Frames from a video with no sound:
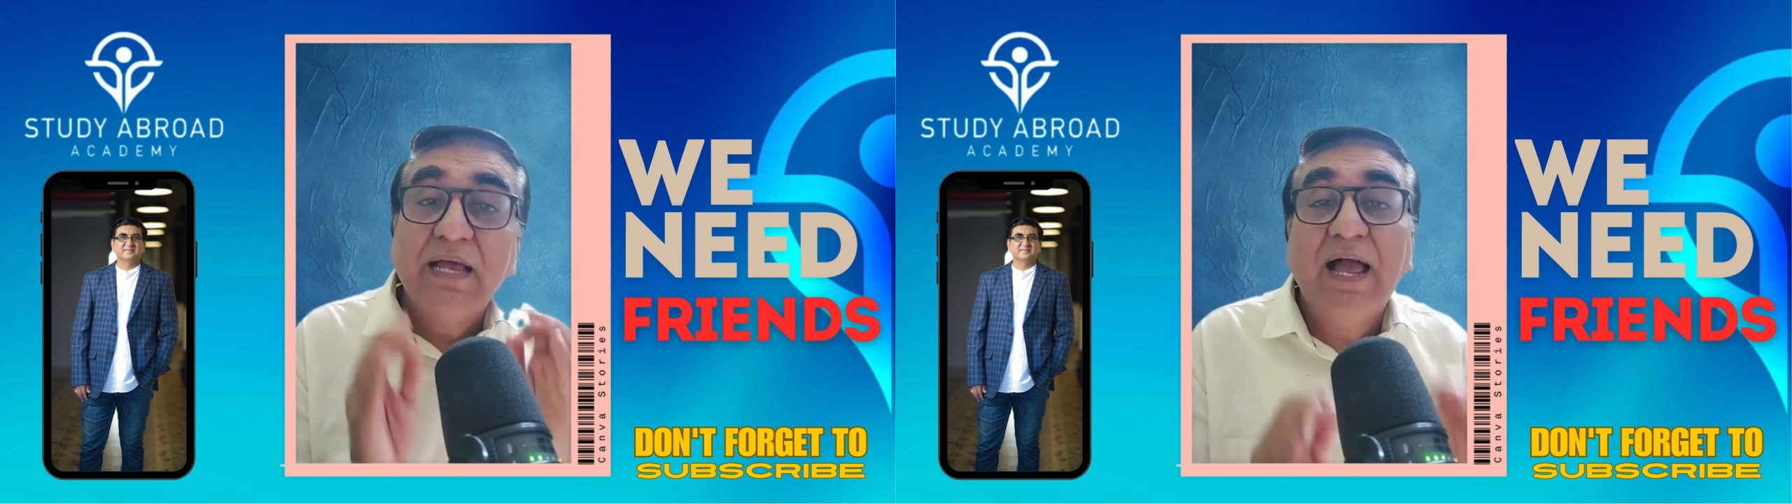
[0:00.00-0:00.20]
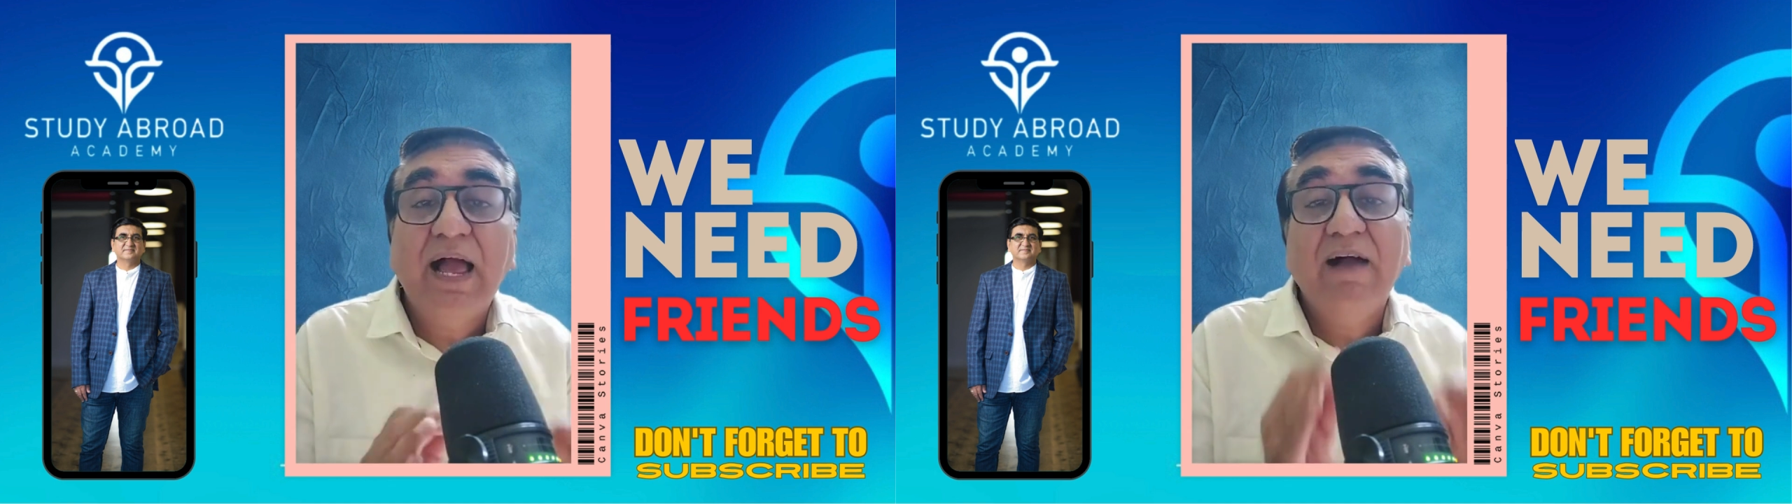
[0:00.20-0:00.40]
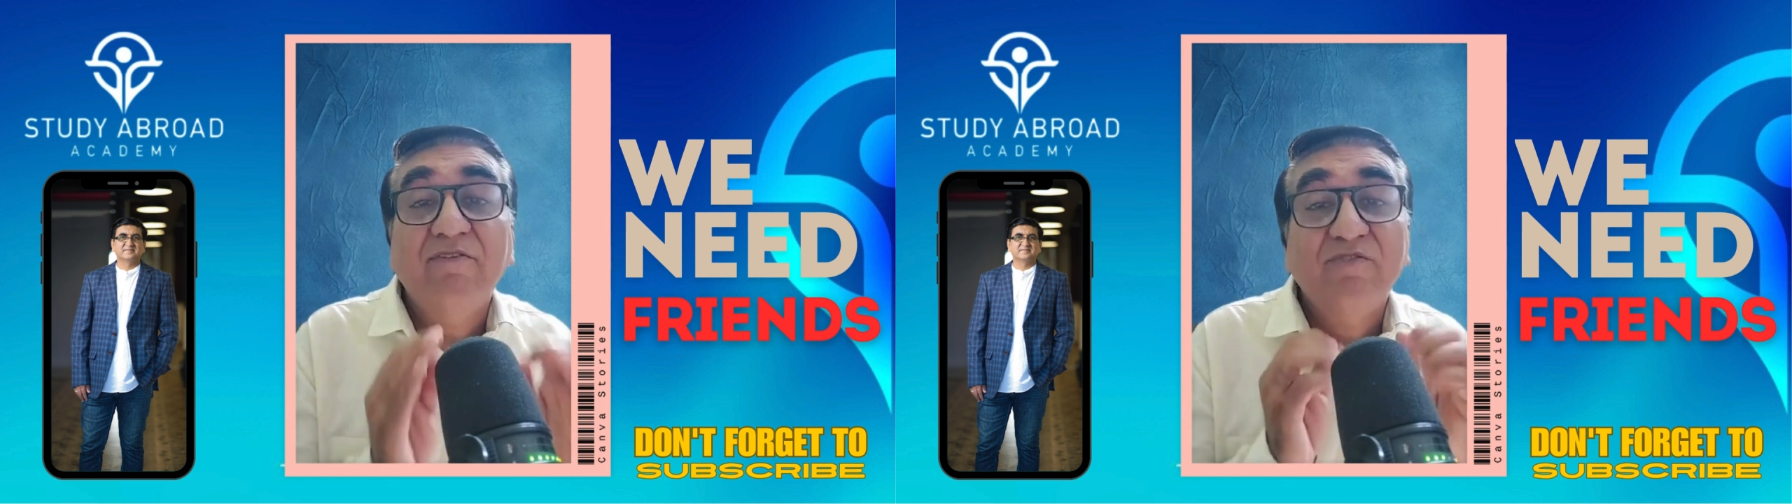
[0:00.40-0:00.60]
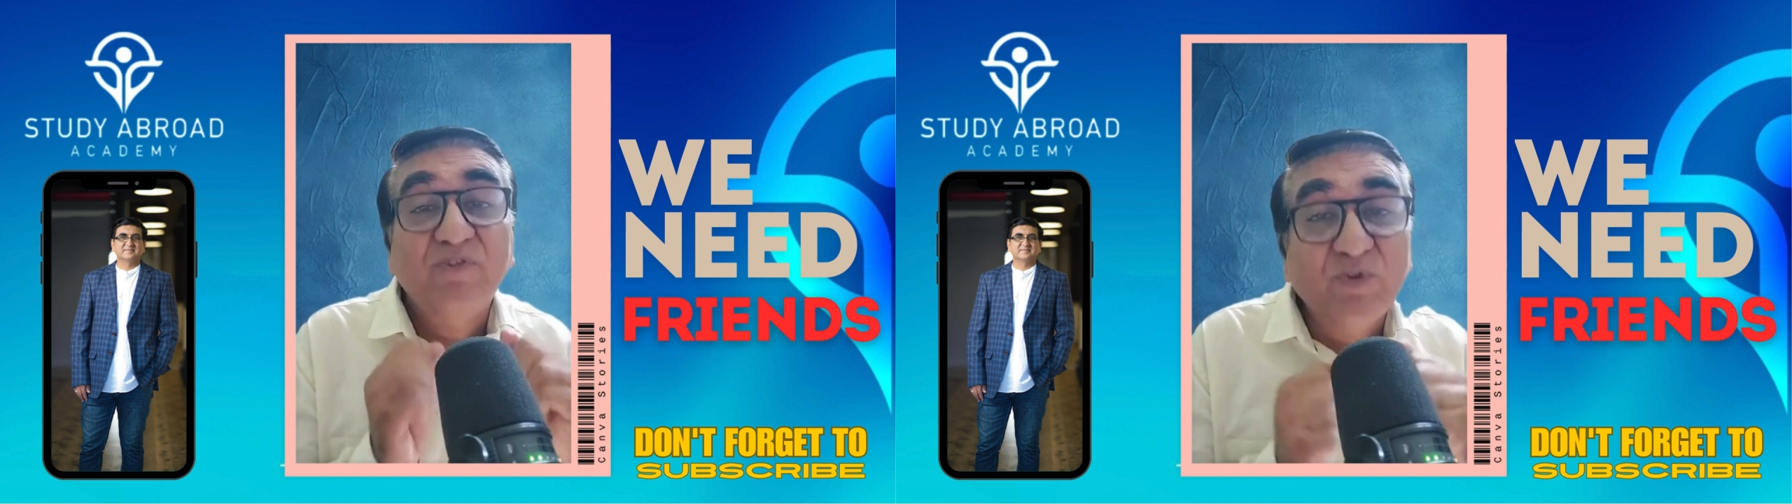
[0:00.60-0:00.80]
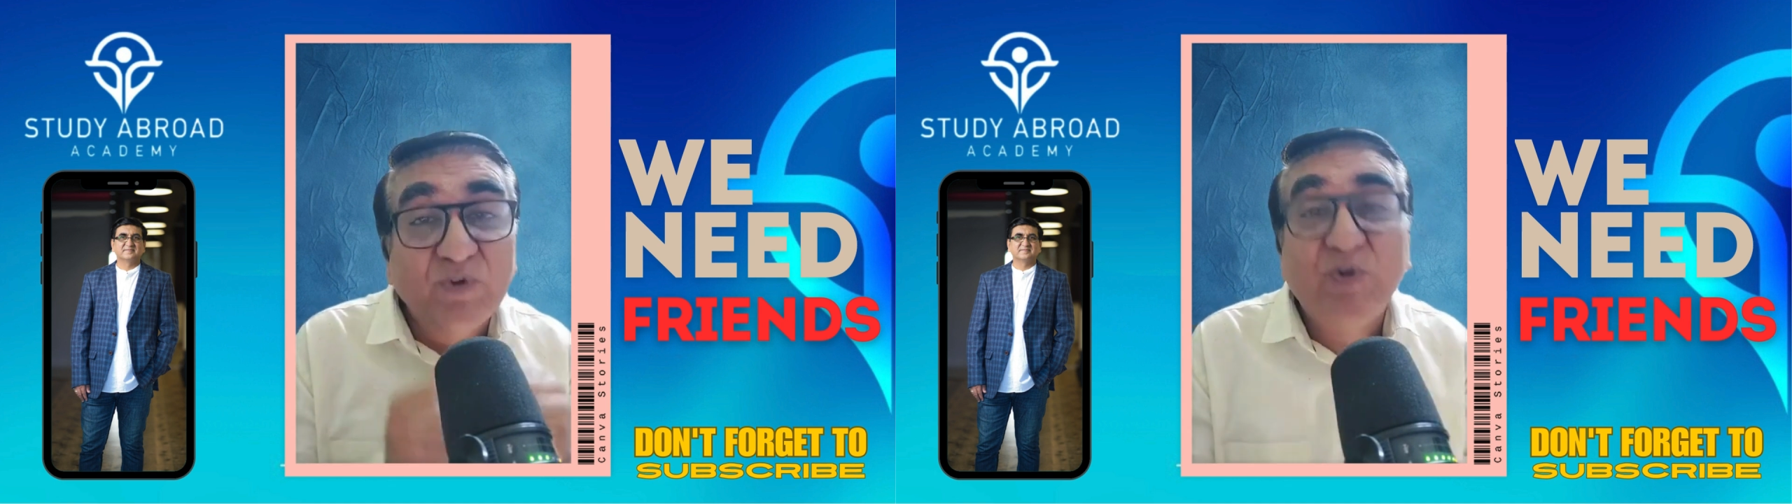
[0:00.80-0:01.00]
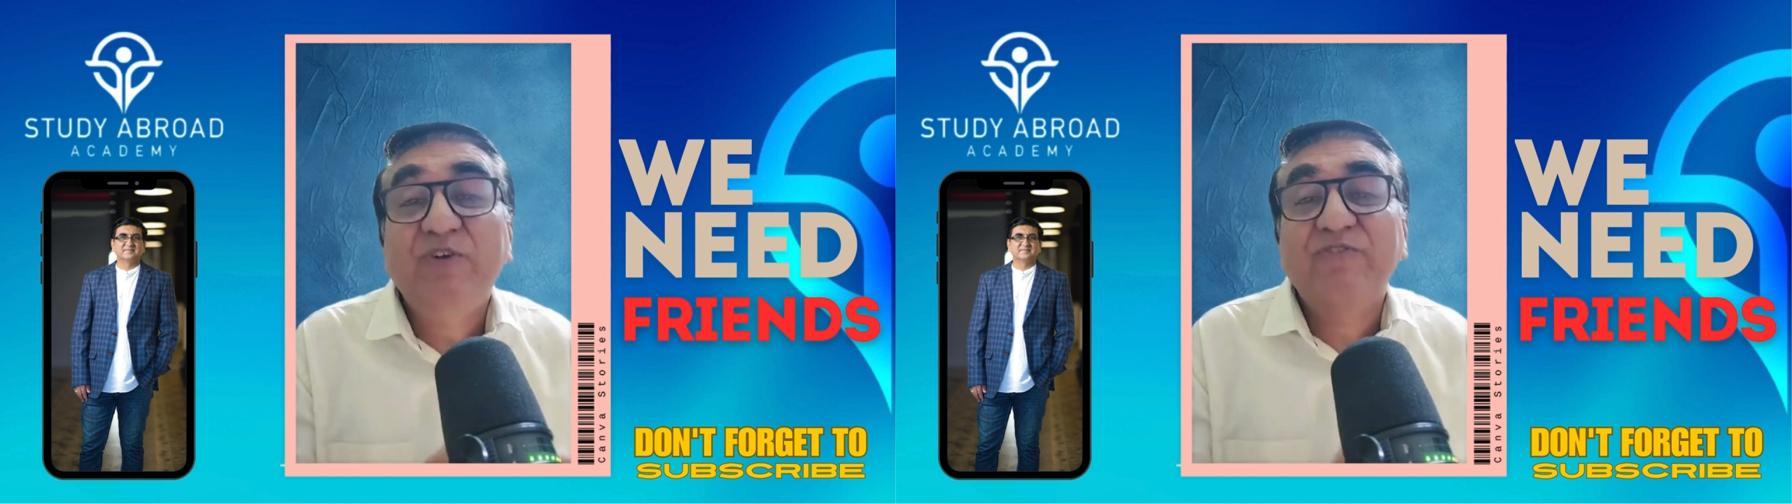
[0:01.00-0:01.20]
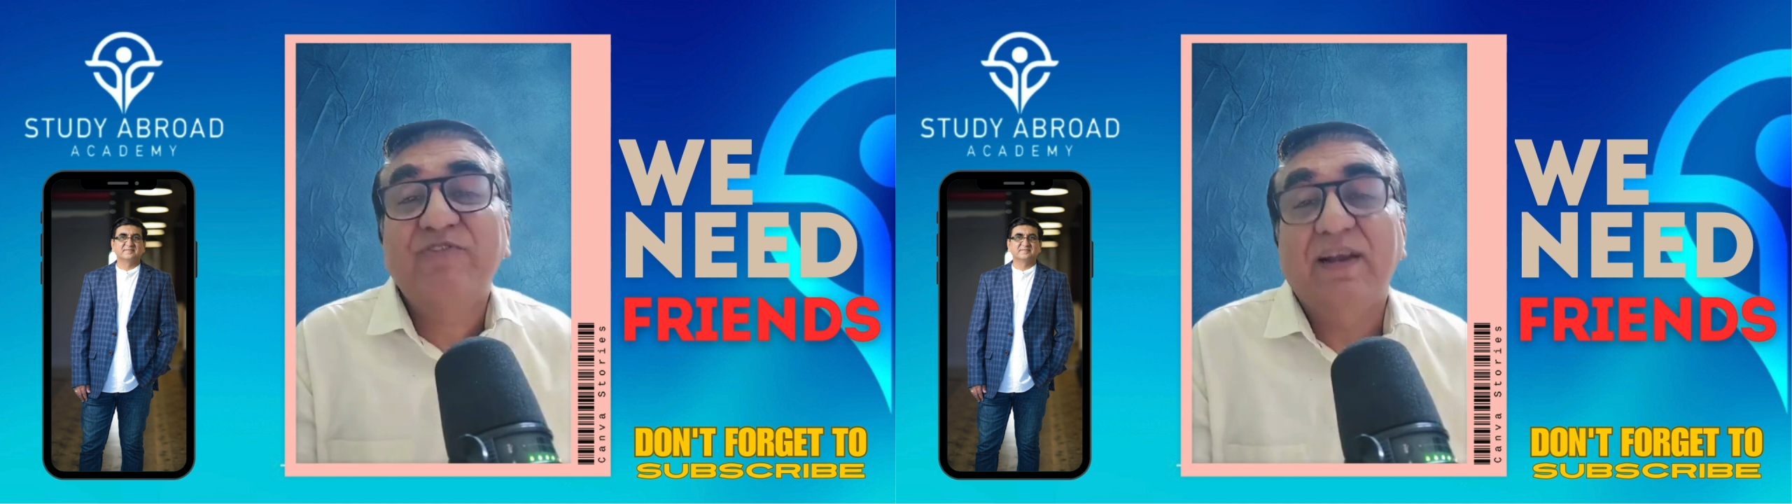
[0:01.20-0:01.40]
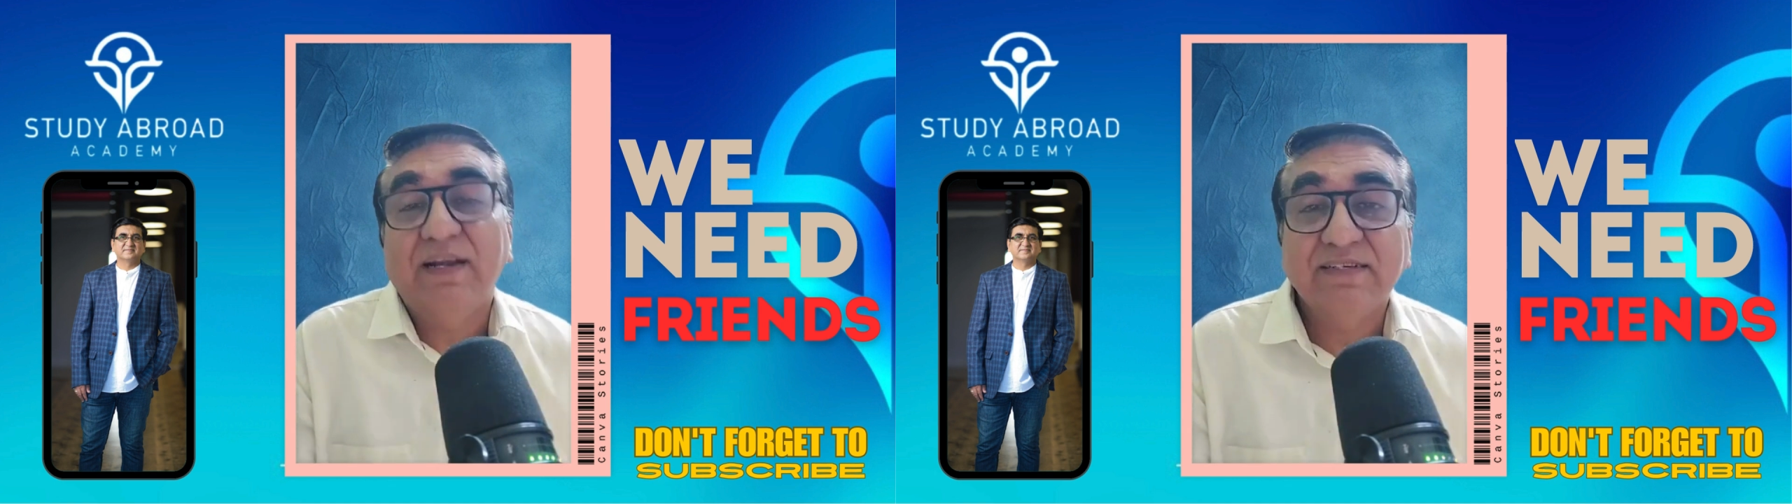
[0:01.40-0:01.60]
have good
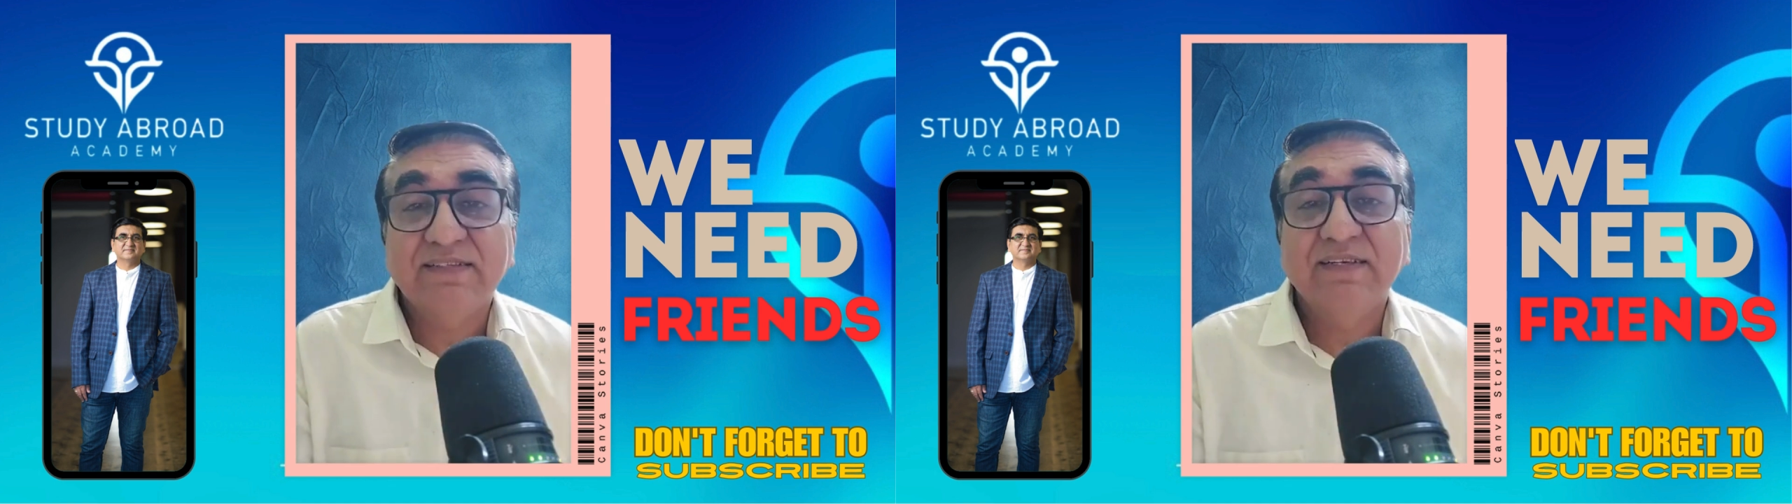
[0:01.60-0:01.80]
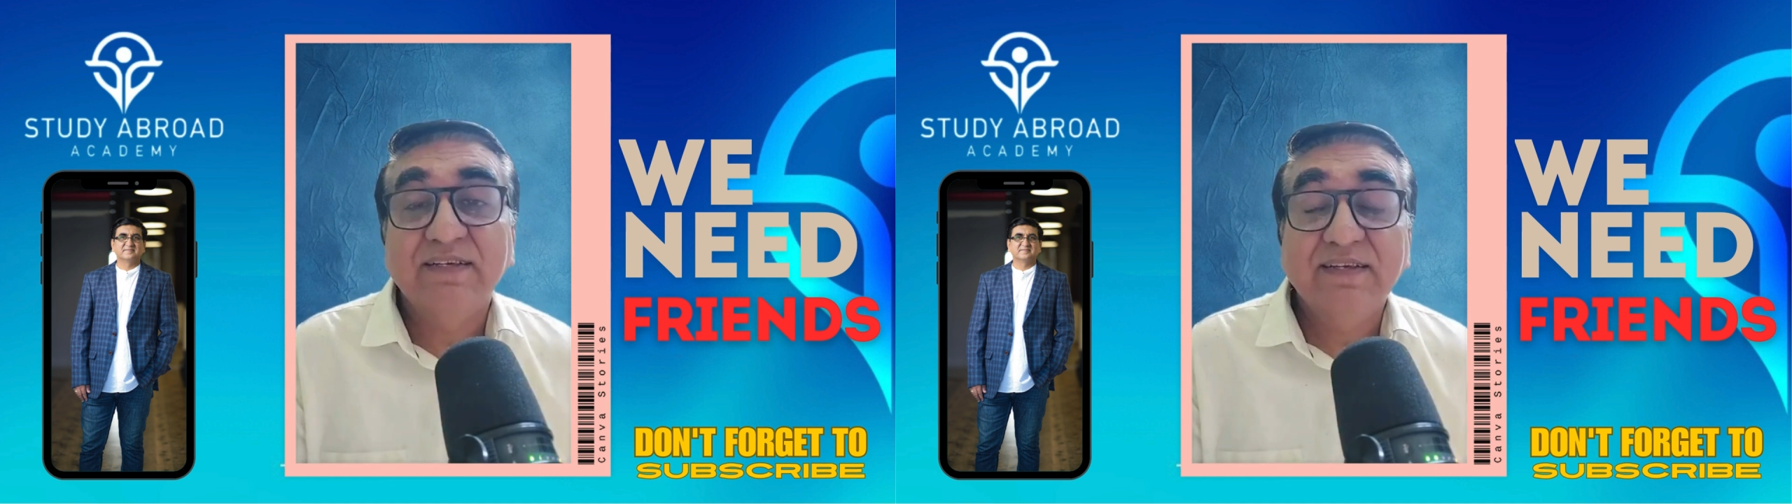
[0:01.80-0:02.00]
friends.